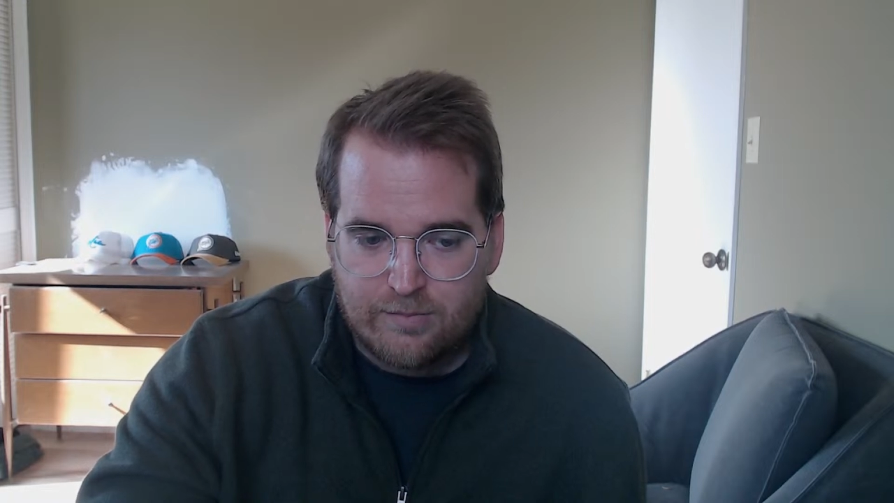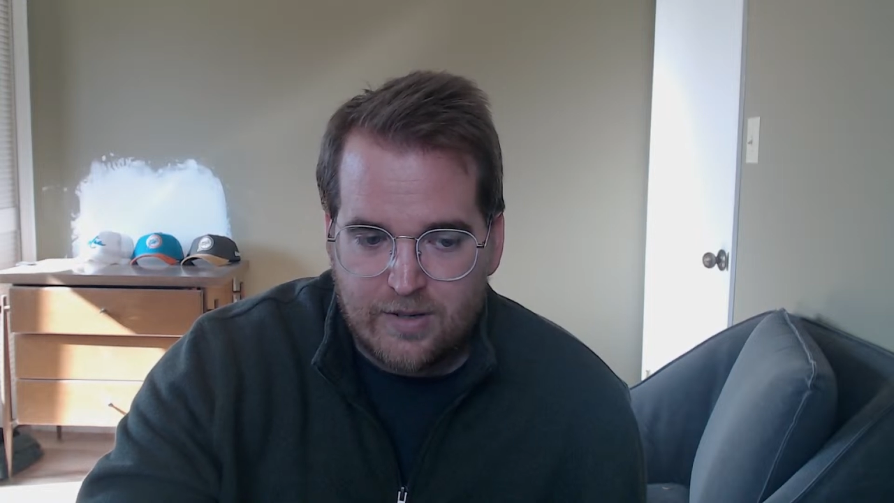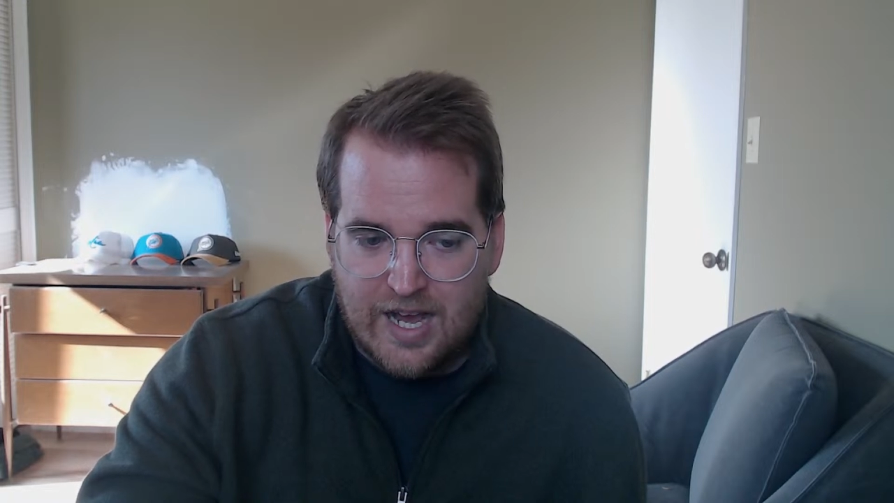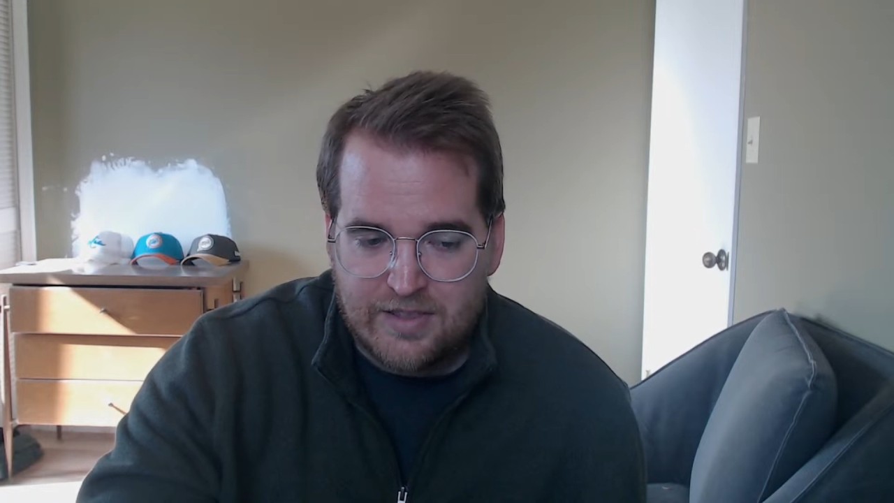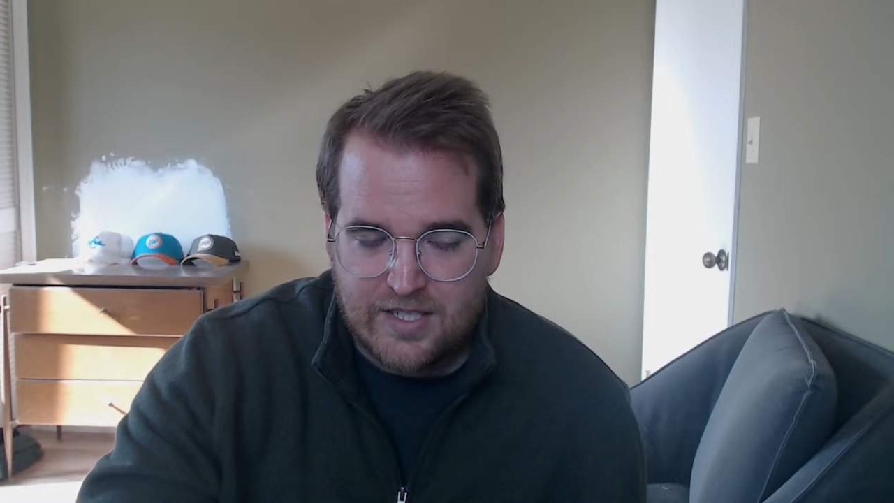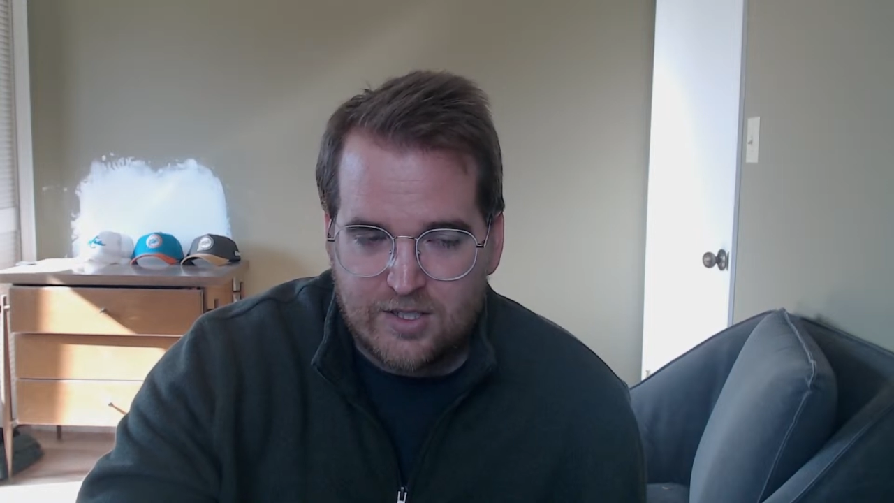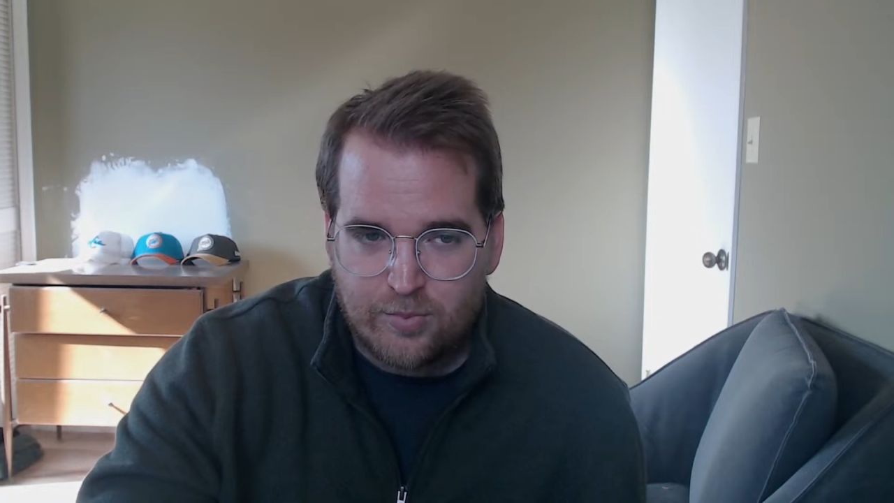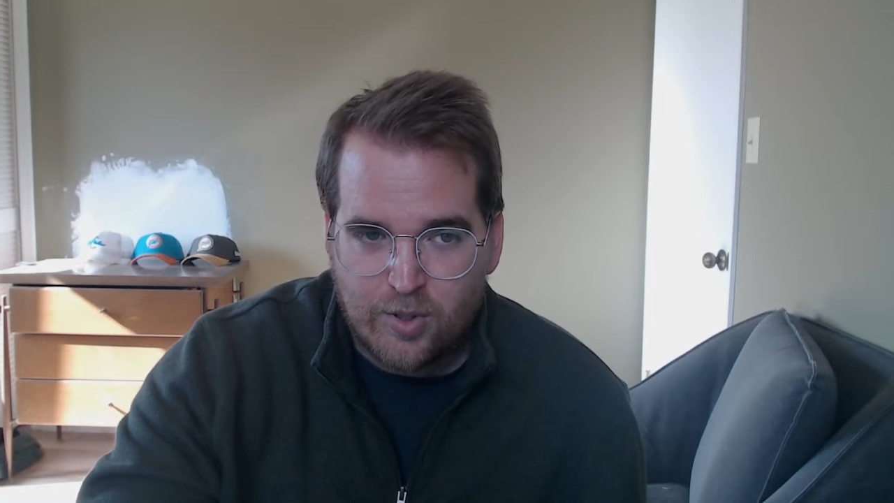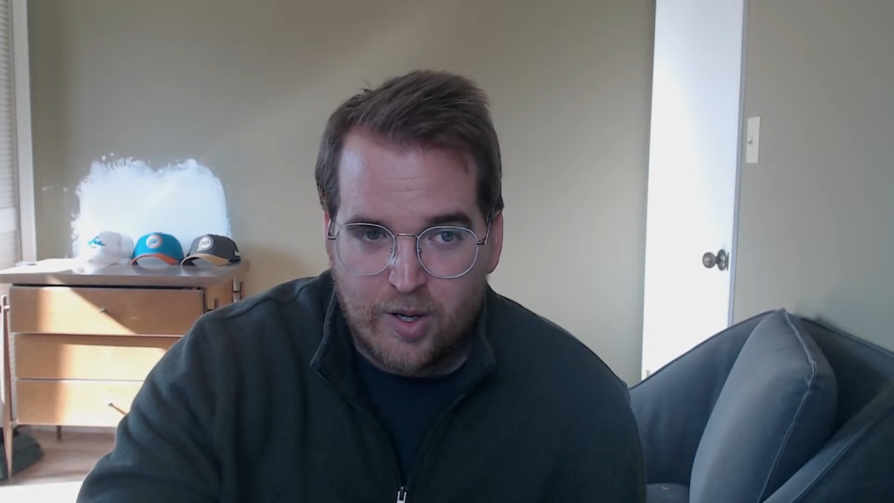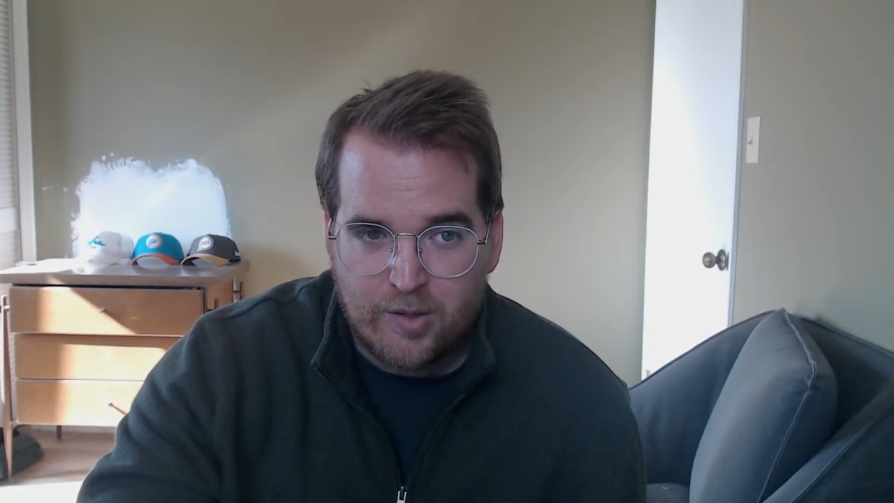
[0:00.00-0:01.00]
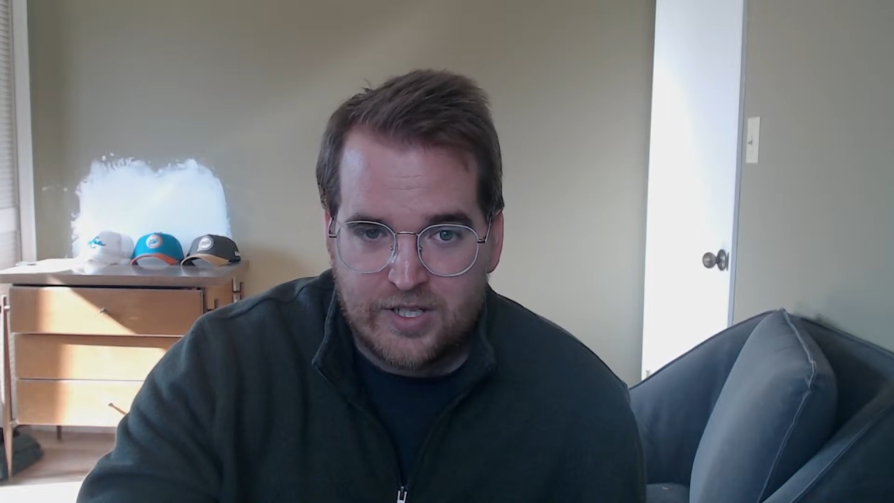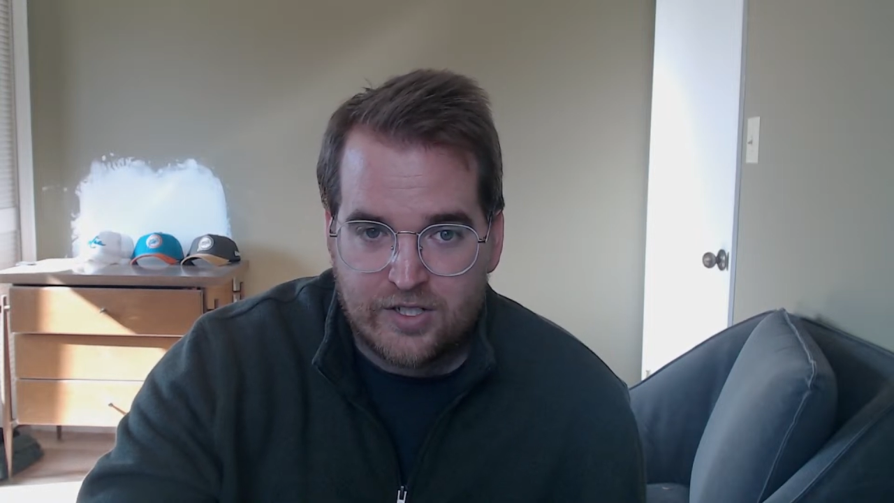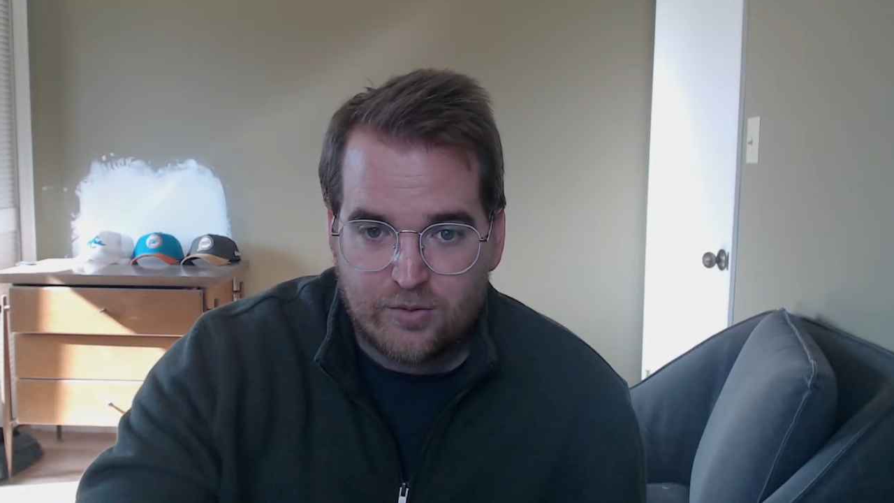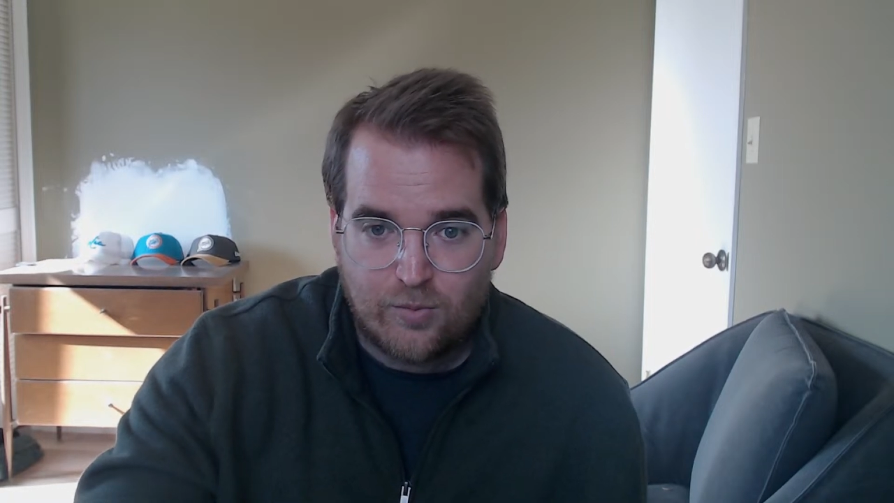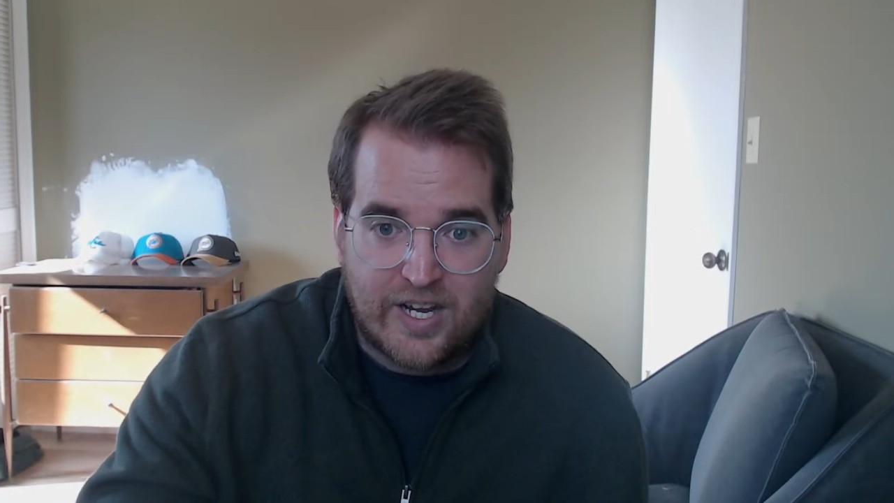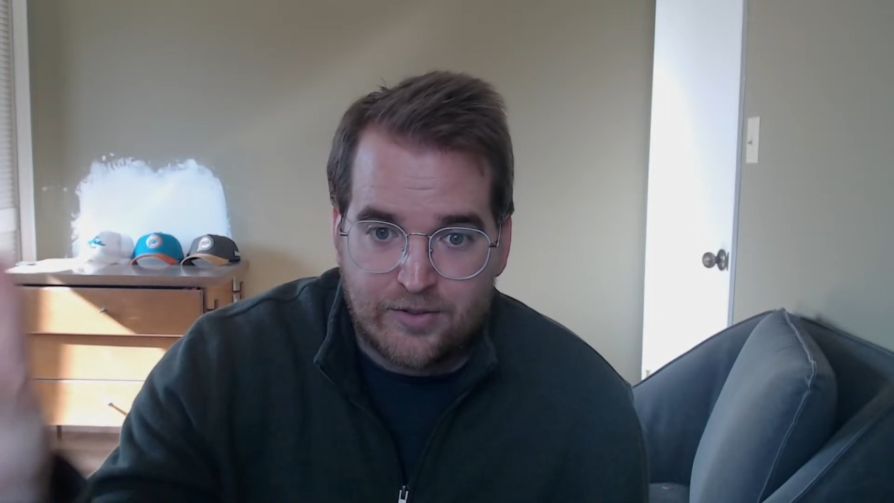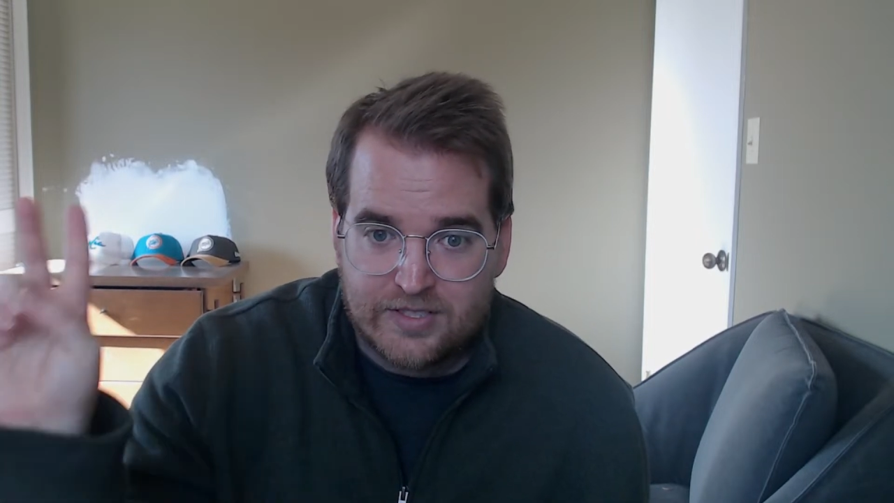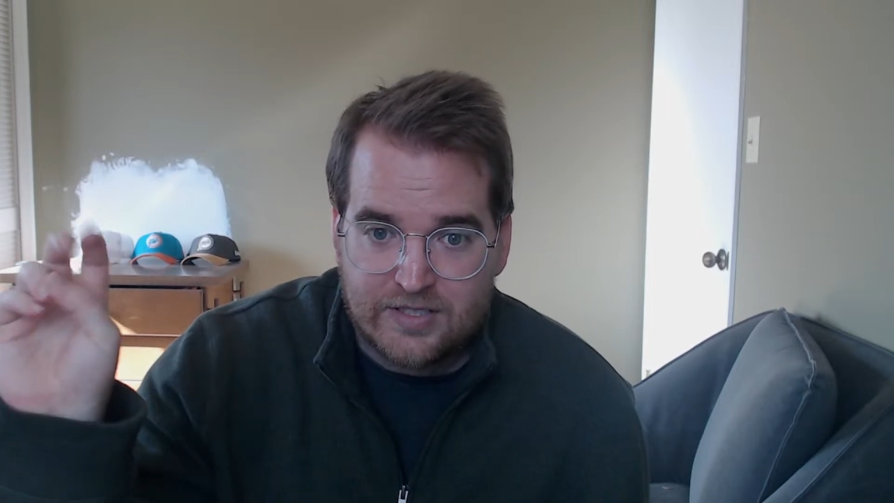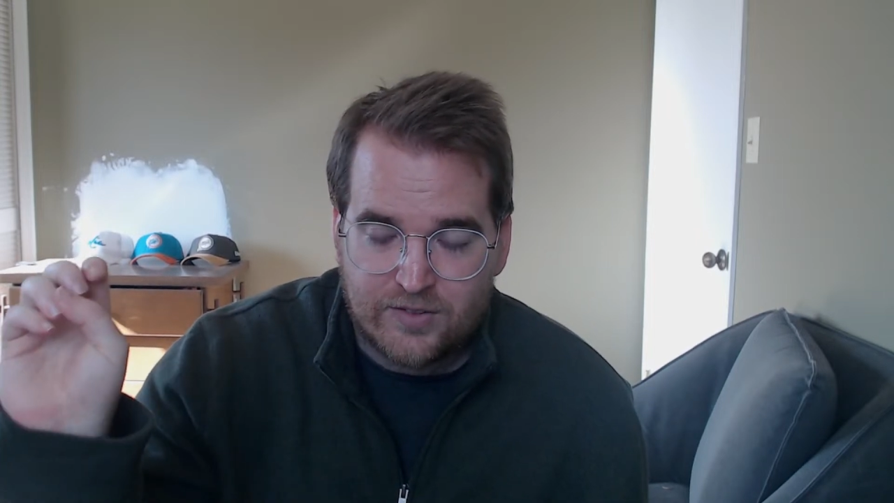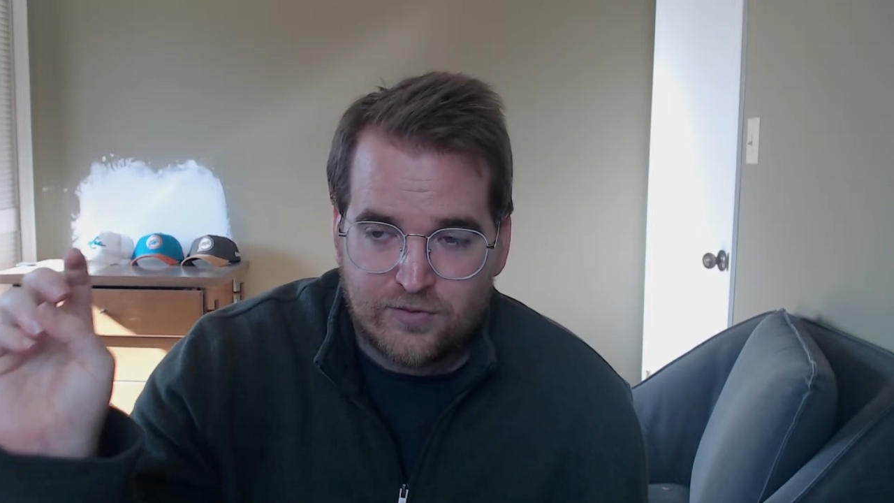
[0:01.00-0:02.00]
probably be your wide
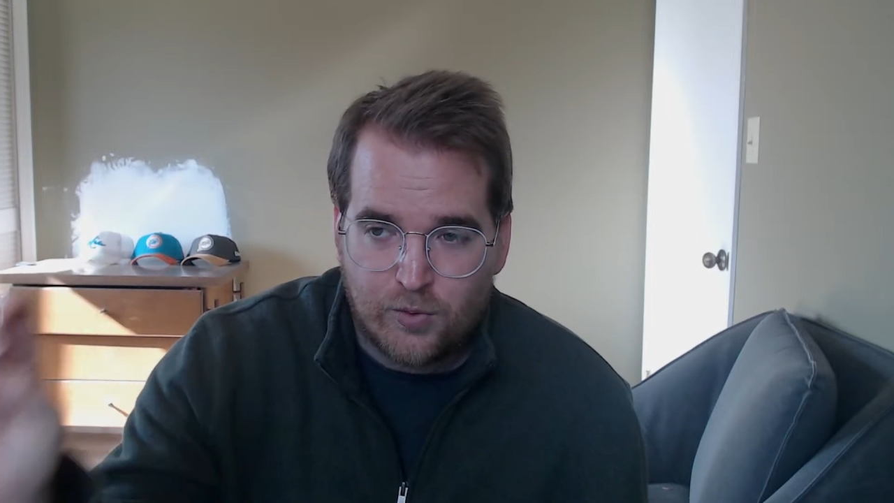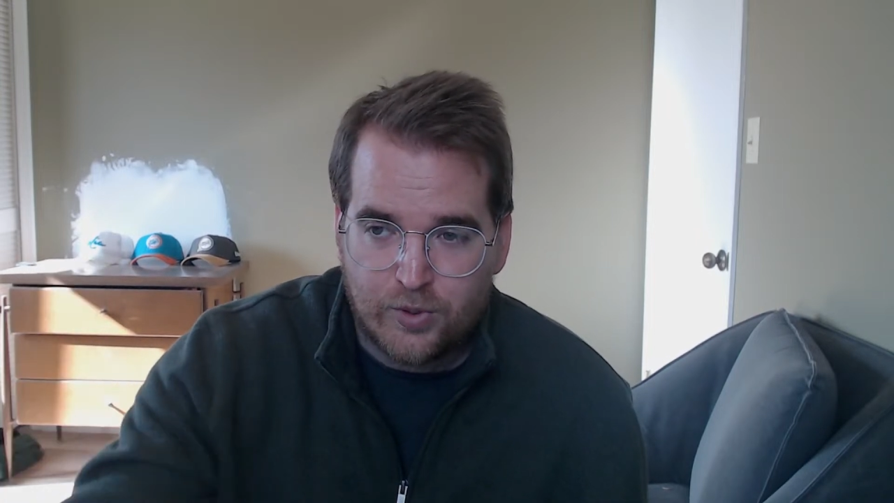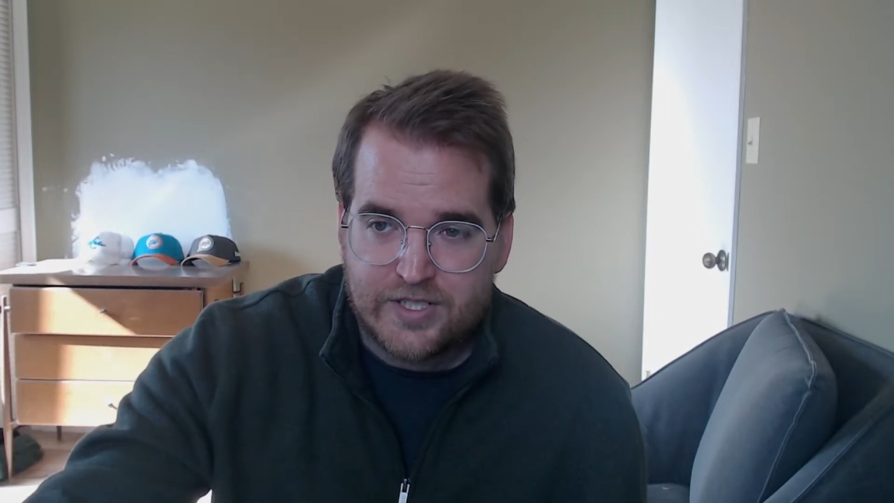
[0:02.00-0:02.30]
receiver 4,